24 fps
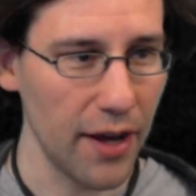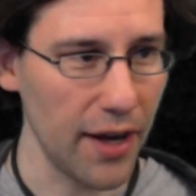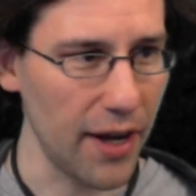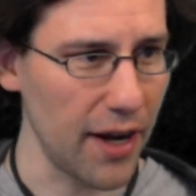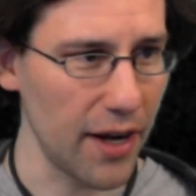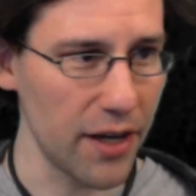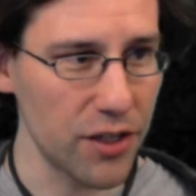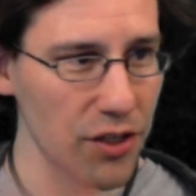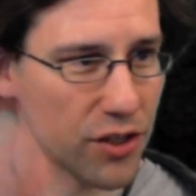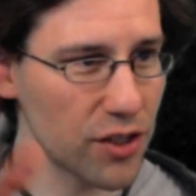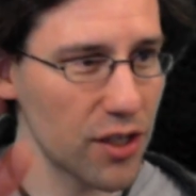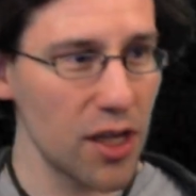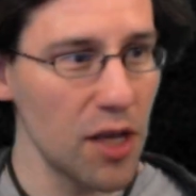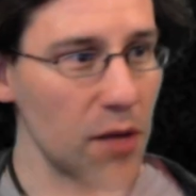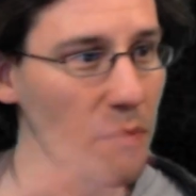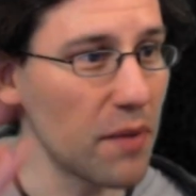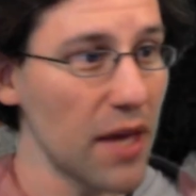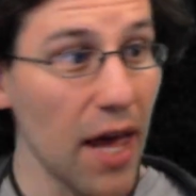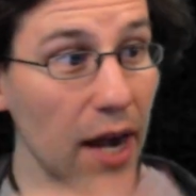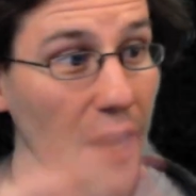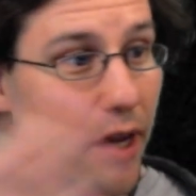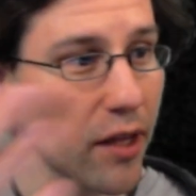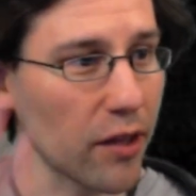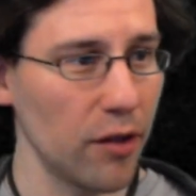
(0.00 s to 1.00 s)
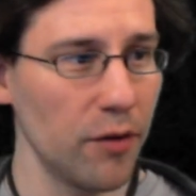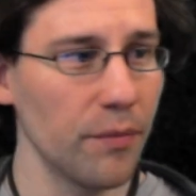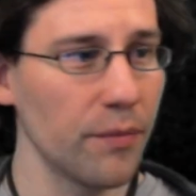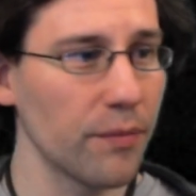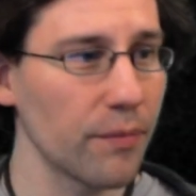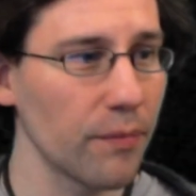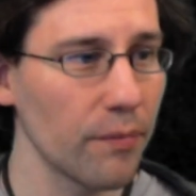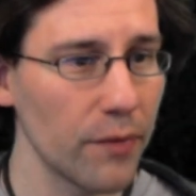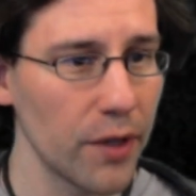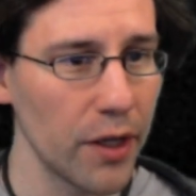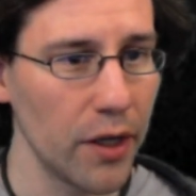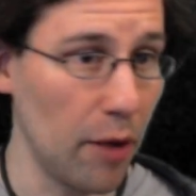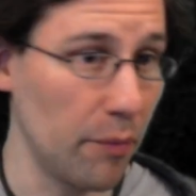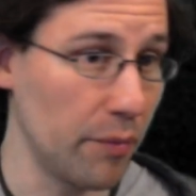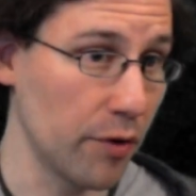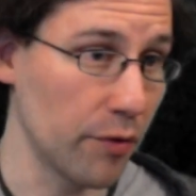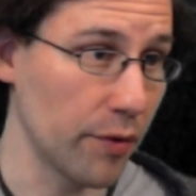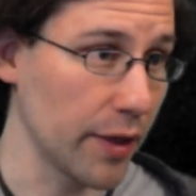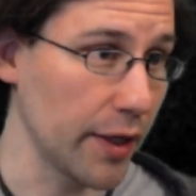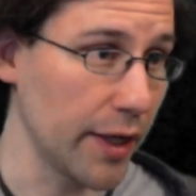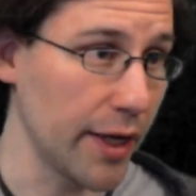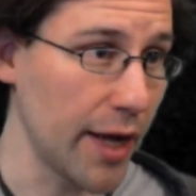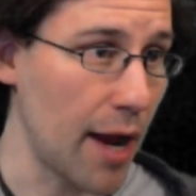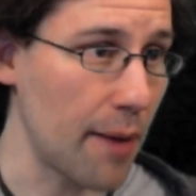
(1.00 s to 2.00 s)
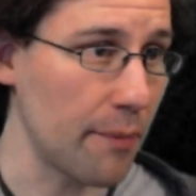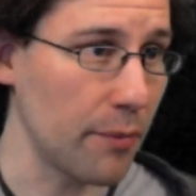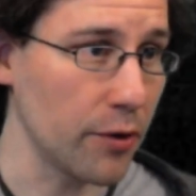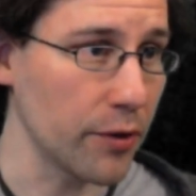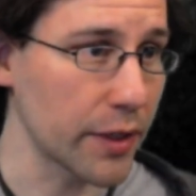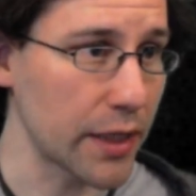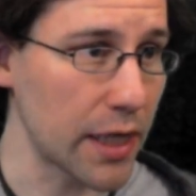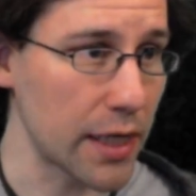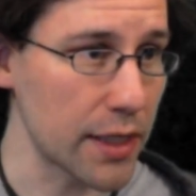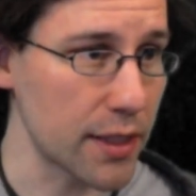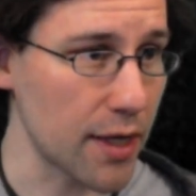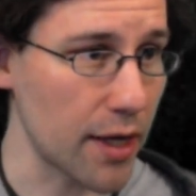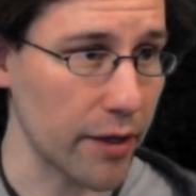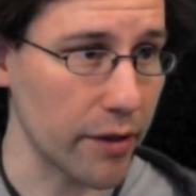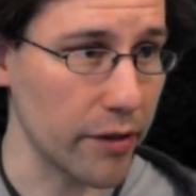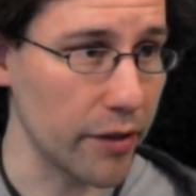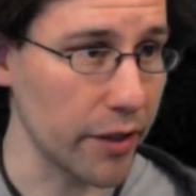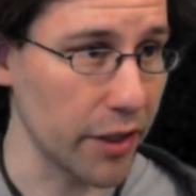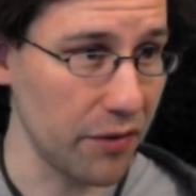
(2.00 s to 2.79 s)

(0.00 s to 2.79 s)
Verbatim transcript: and I just keep getting them, I'll be really happy with that deck.